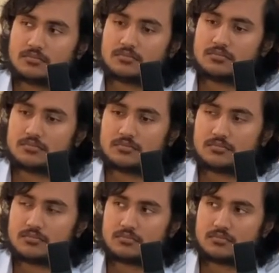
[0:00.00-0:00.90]

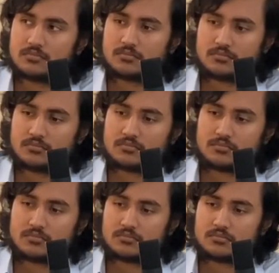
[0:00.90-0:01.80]

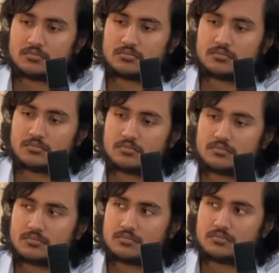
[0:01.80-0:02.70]

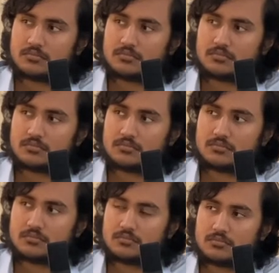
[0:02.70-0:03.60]

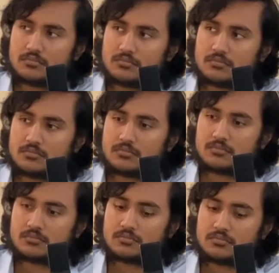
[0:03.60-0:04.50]

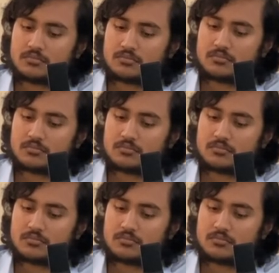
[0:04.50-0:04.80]
(not speaking)